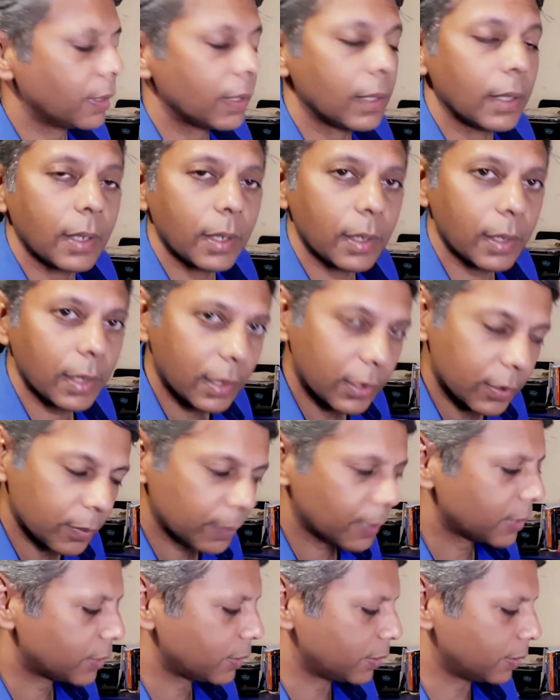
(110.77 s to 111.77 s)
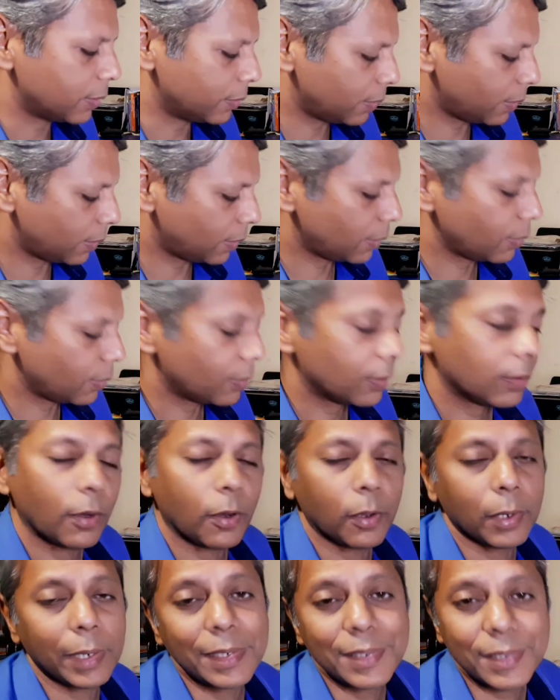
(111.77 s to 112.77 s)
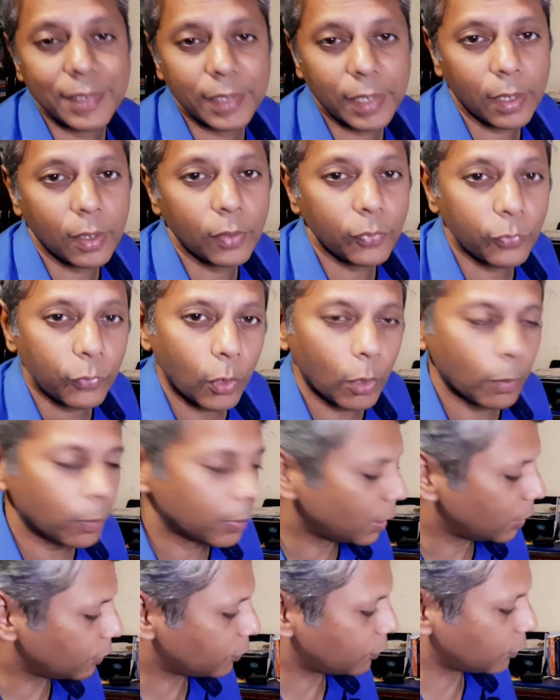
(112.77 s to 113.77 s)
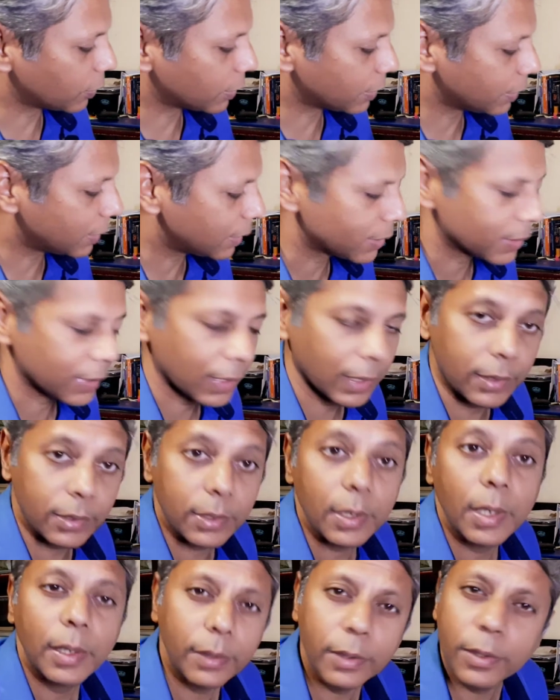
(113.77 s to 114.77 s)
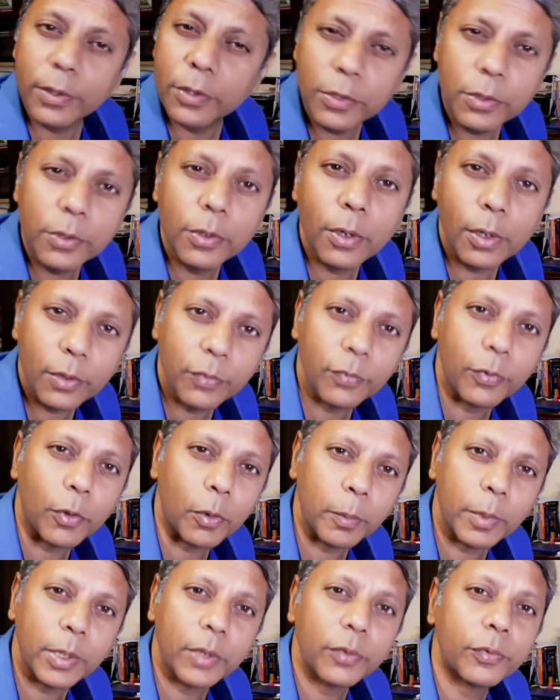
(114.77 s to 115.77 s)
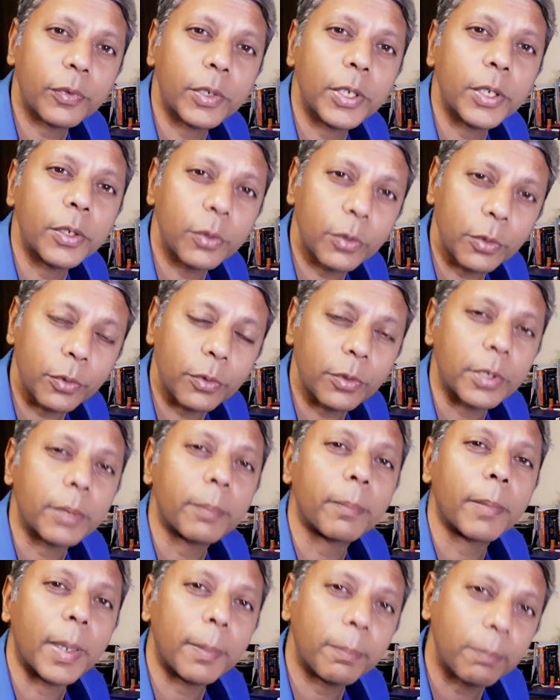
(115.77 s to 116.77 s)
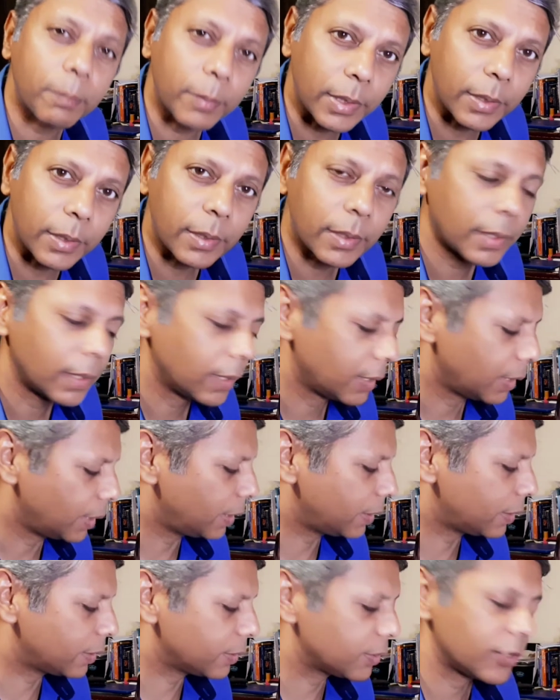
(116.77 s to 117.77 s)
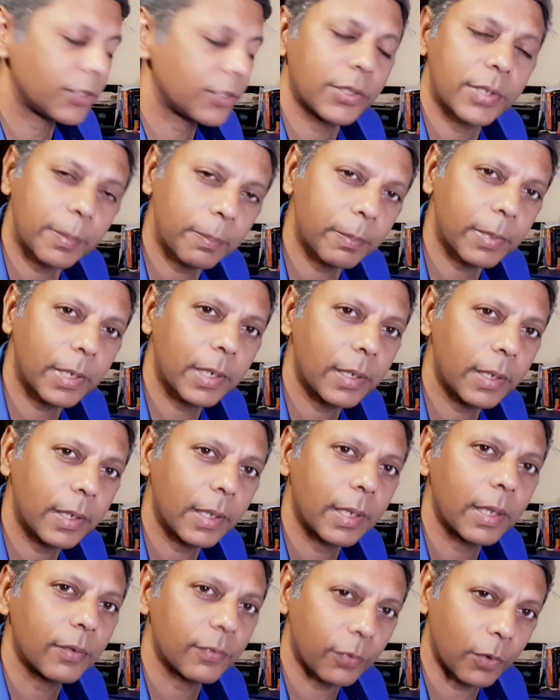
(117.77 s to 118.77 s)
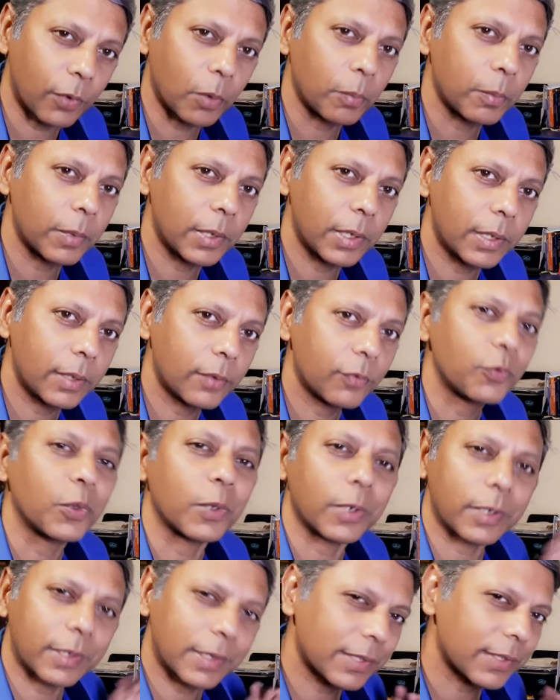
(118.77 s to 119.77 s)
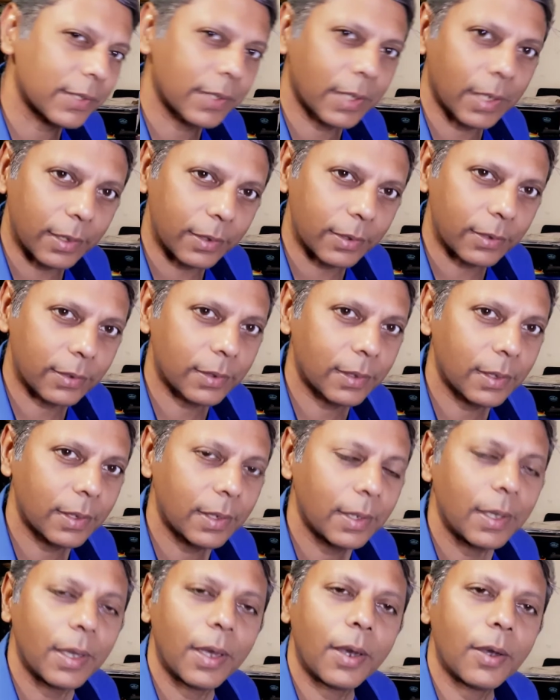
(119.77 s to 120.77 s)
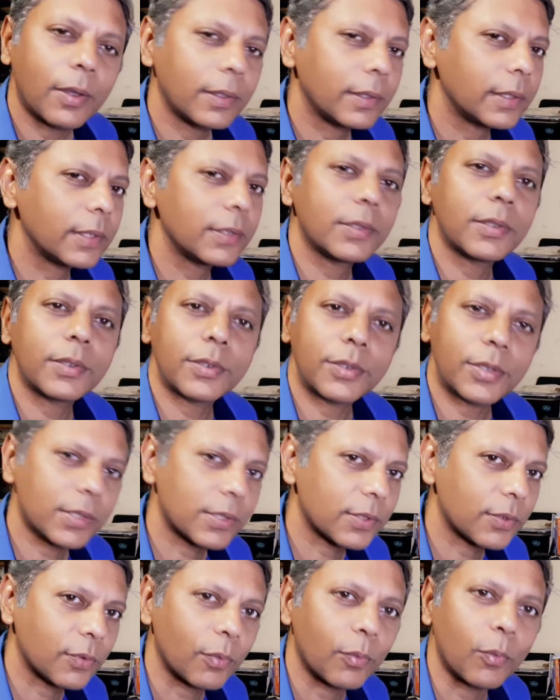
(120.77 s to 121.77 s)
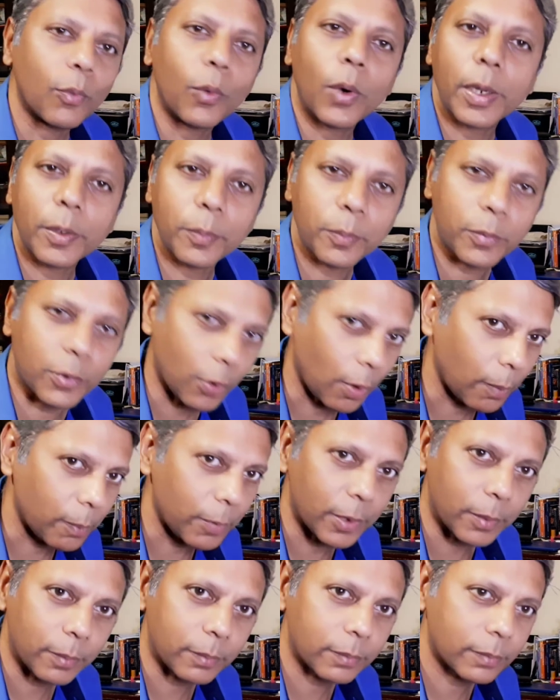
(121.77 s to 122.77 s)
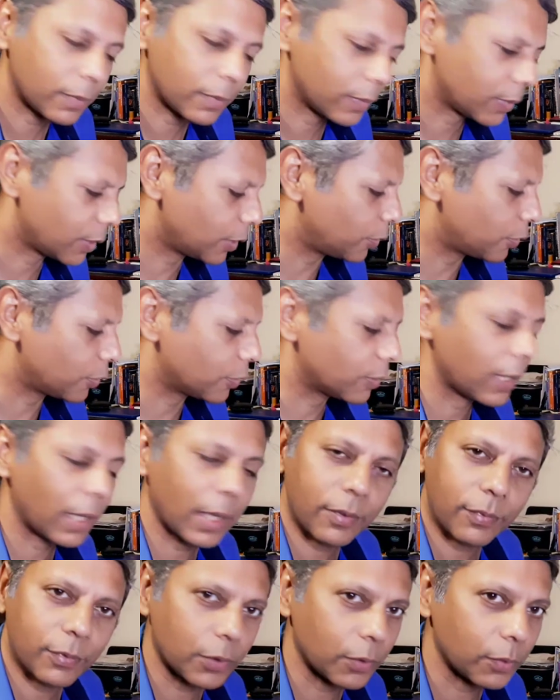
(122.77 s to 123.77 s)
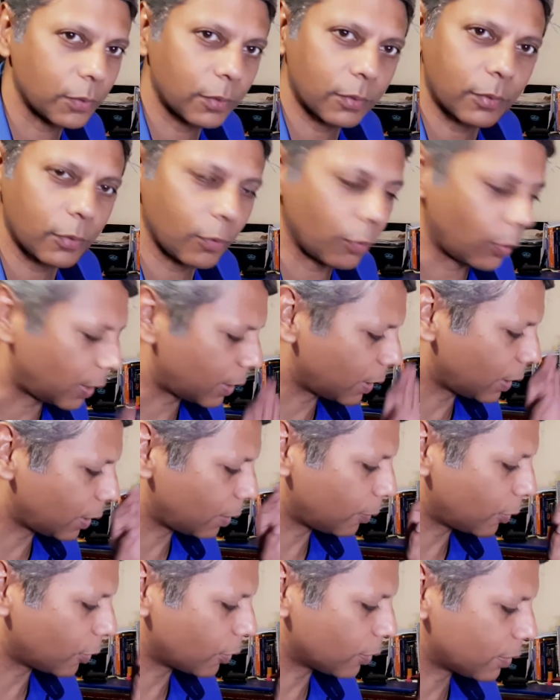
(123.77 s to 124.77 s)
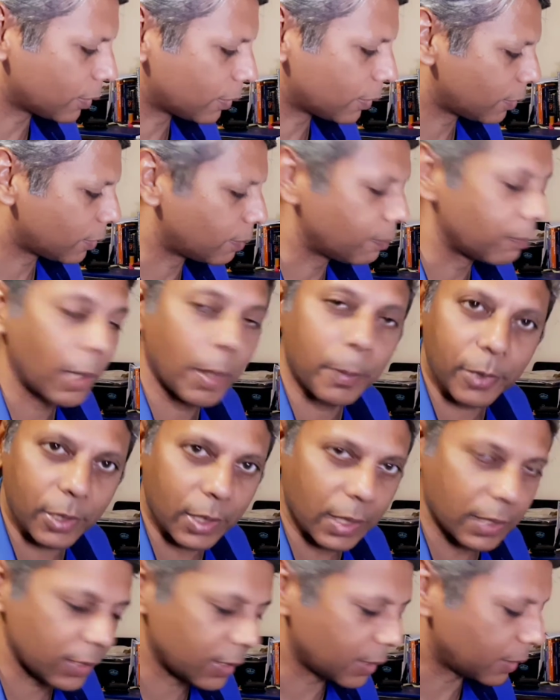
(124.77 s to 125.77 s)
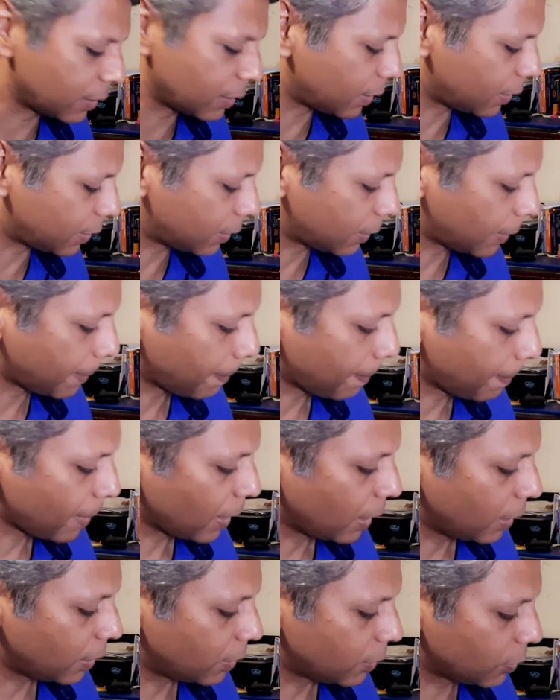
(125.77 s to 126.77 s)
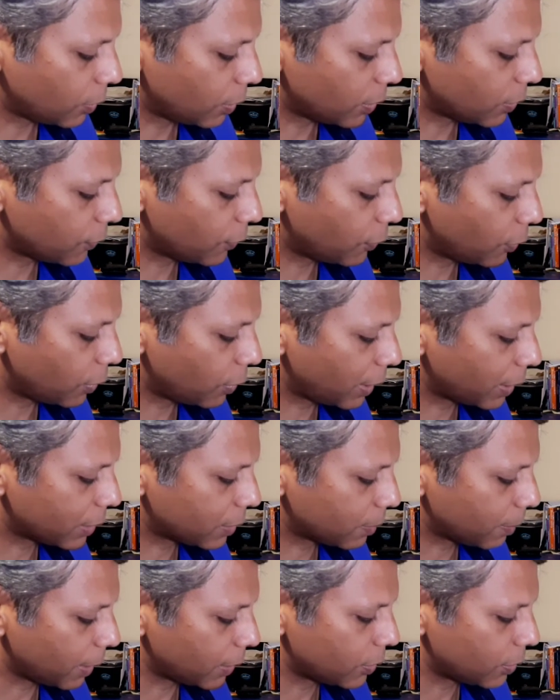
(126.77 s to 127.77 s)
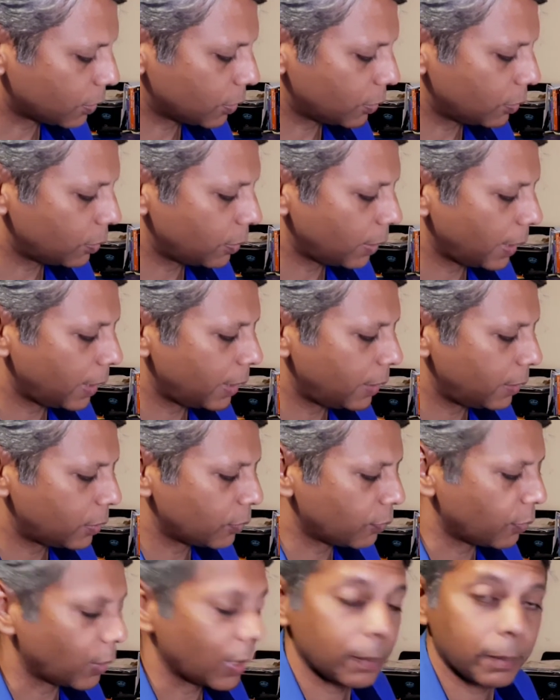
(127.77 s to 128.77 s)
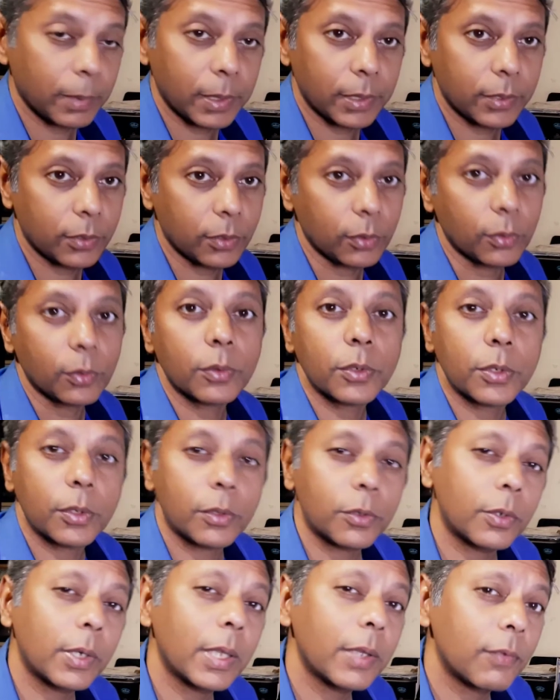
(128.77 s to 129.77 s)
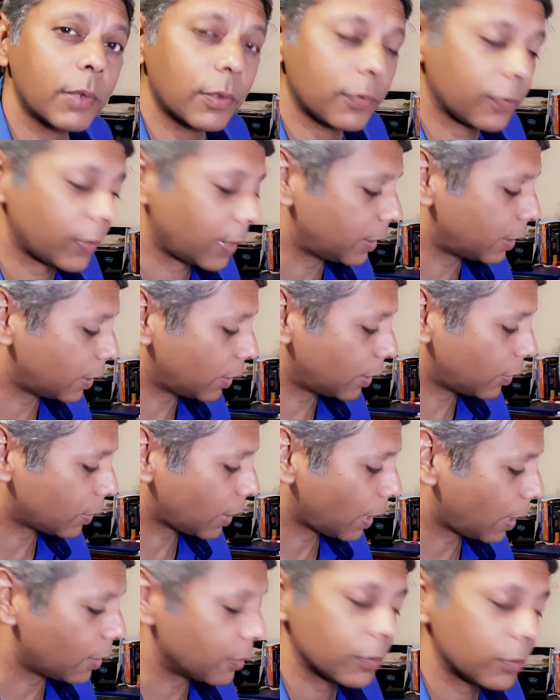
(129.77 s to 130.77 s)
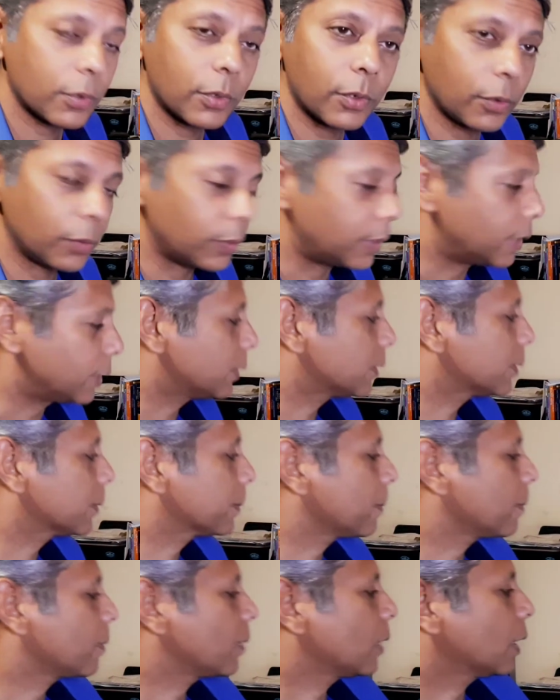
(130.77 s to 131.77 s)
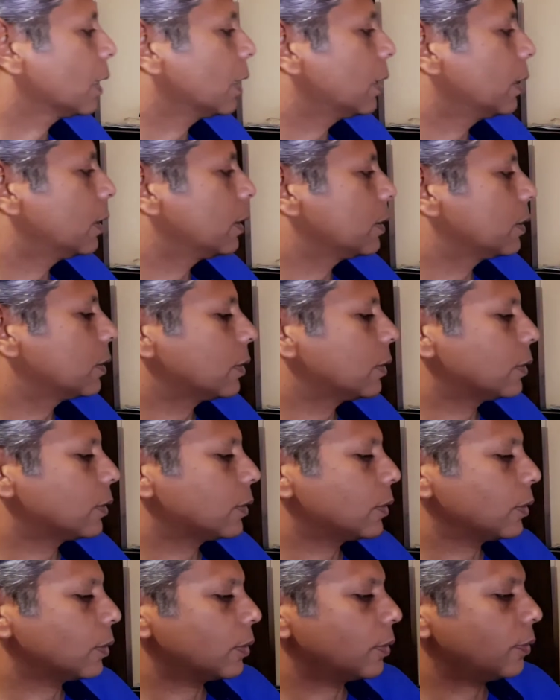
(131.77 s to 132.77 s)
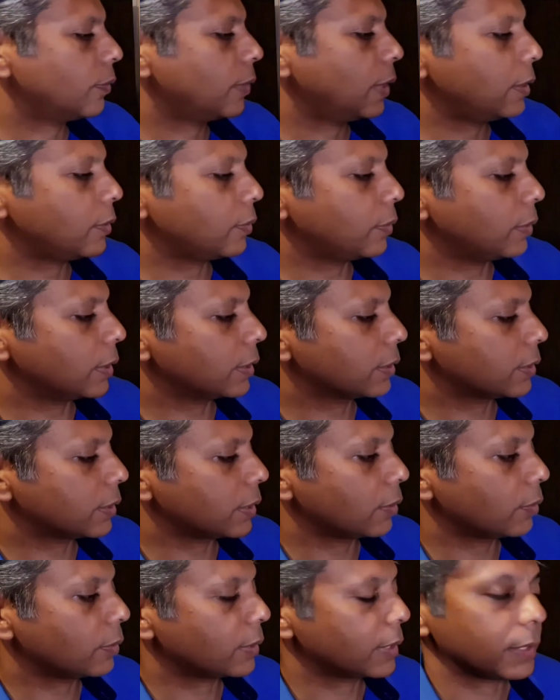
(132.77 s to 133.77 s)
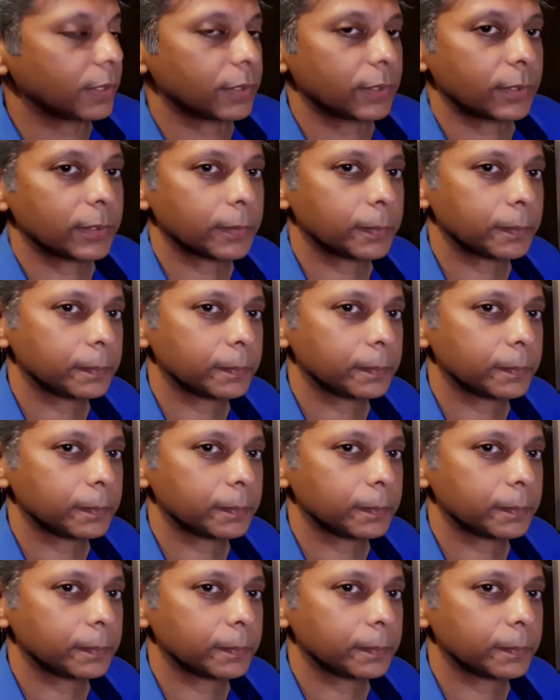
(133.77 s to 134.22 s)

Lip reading: an expression, or let's say a formula for this case, this is not a formula for you to remember, it is simply a formula for this case. This is just one problem. You don't have to worry about memorizing this. So it's 4x plus 2 into y plus 2. So today we'll find out how to do this. So the way it works out is,